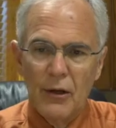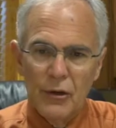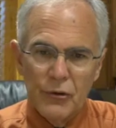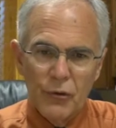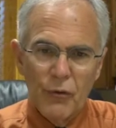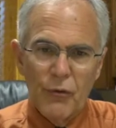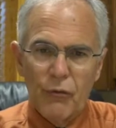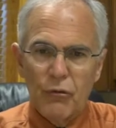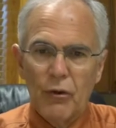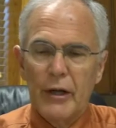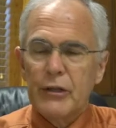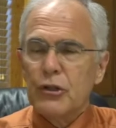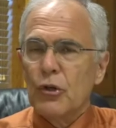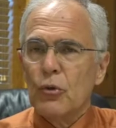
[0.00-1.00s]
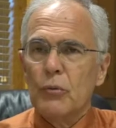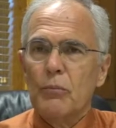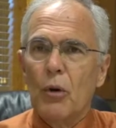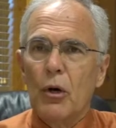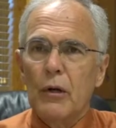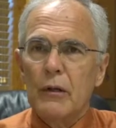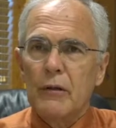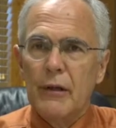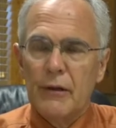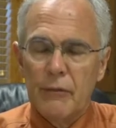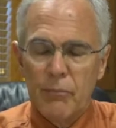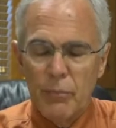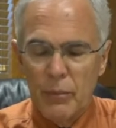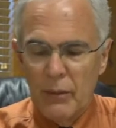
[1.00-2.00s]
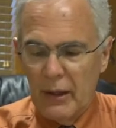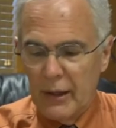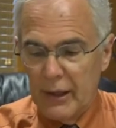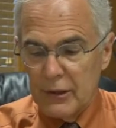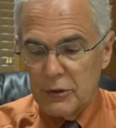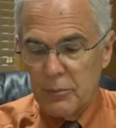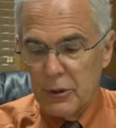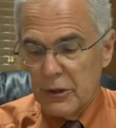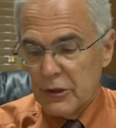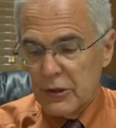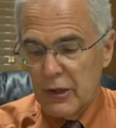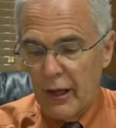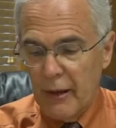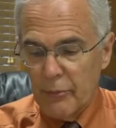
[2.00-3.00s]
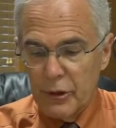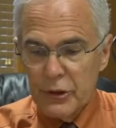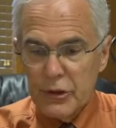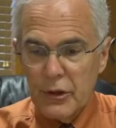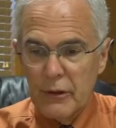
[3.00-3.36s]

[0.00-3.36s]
under the threshold mark that has been established.